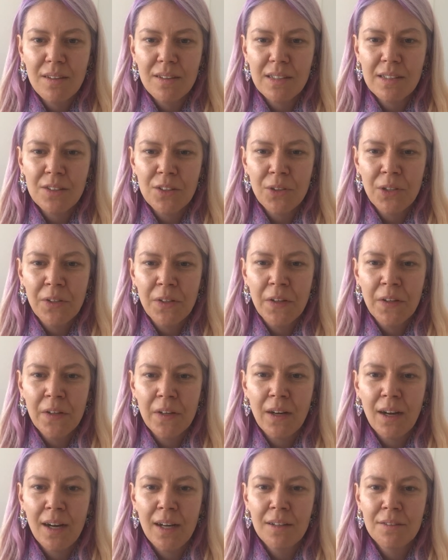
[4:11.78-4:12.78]
So
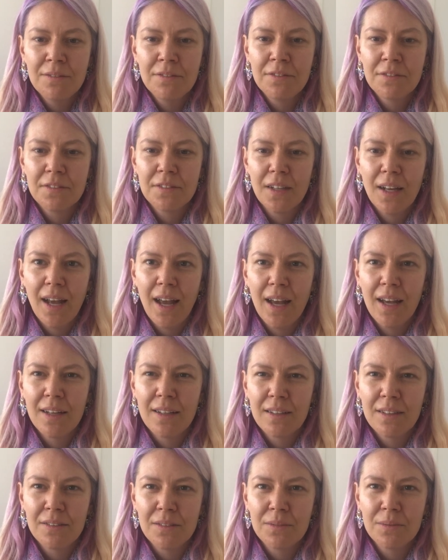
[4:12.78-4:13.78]
I've had
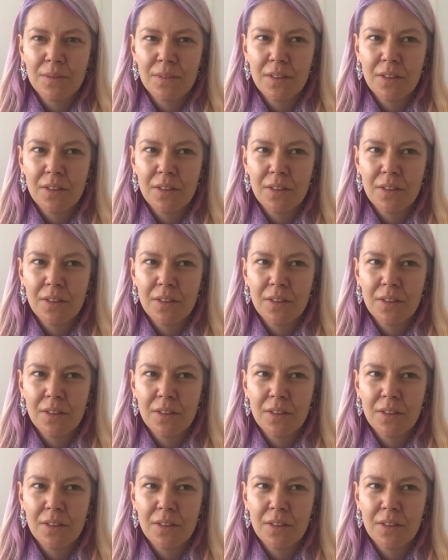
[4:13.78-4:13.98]
a